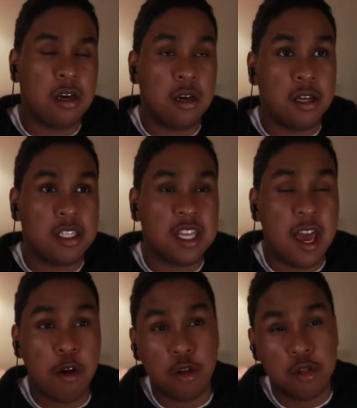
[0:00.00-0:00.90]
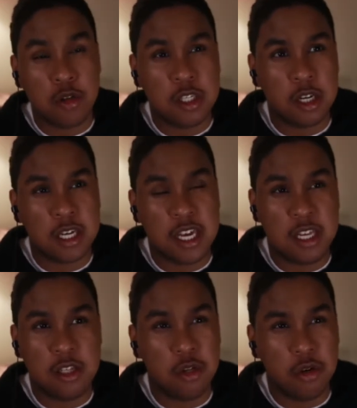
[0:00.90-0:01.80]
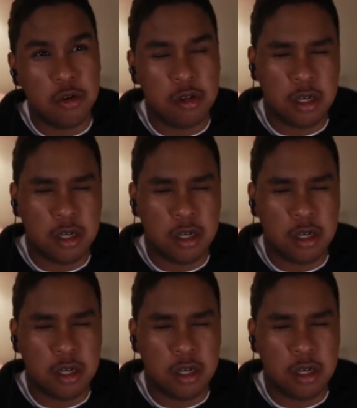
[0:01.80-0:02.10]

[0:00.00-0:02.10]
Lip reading: Stan also, it's a kid, so,